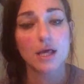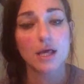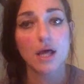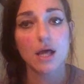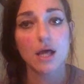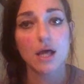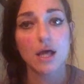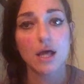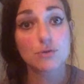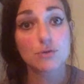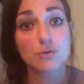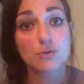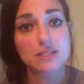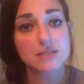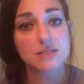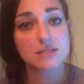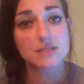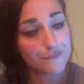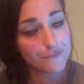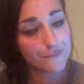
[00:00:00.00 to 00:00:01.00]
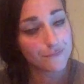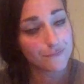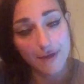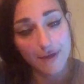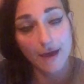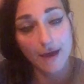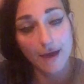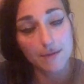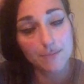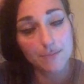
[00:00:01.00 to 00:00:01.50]
a few months before
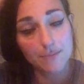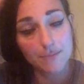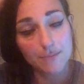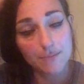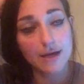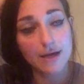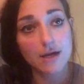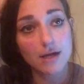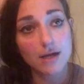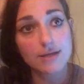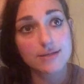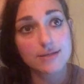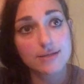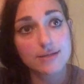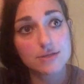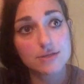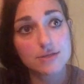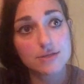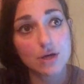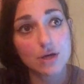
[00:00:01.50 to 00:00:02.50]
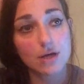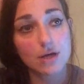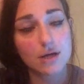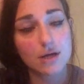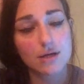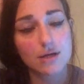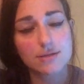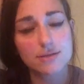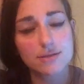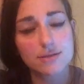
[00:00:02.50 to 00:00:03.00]
that. But then I got
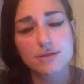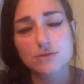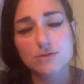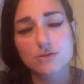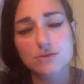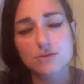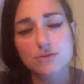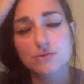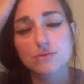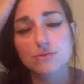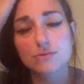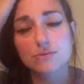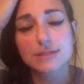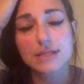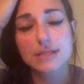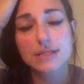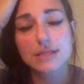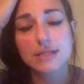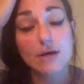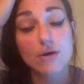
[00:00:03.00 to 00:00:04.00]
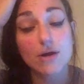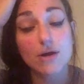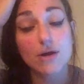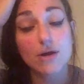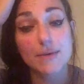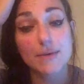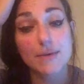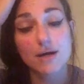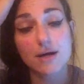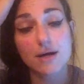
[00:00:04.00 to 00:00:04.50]
to San Diego
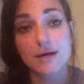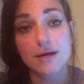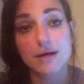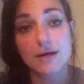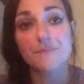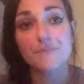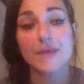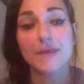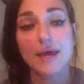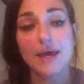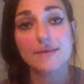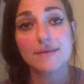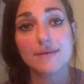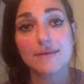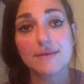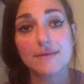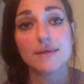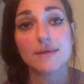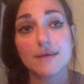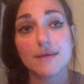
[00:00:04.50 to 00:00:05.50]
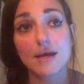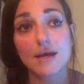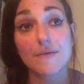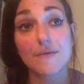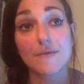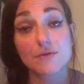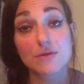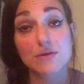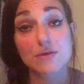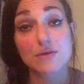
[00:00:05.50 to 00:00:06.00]
Comic-Con, and
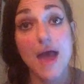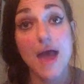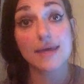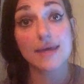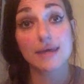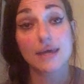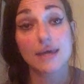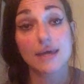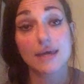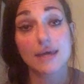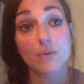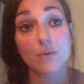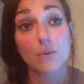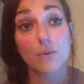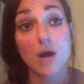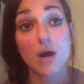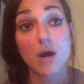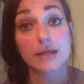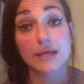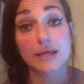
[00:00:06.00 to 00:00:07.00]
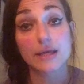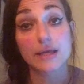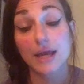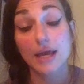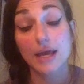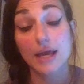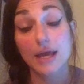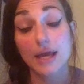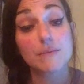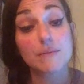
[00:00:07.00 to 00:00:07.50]
I was with Maggie, and we were
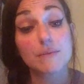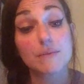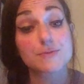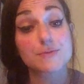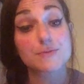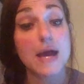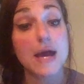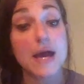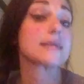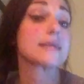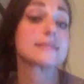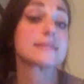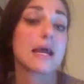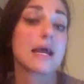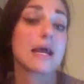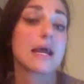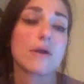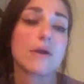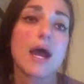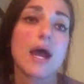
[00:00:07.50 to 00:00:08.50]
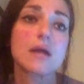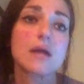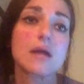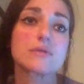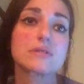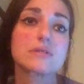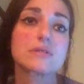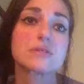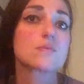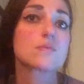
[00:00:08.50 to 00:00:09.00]
walking, and I almost passed out.
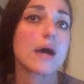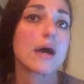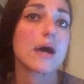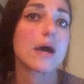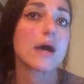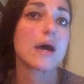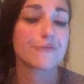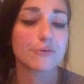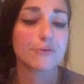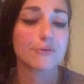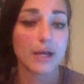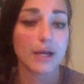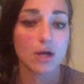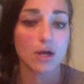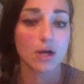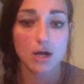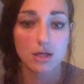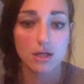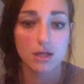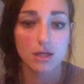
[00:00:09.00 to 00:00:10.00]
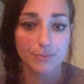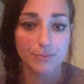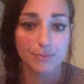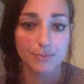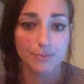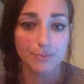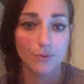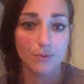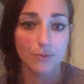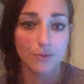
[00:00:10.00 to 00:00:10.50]
I was sweating from my
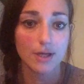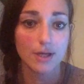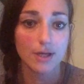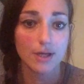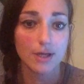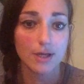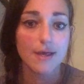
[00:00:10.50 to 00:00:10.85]
collarbone,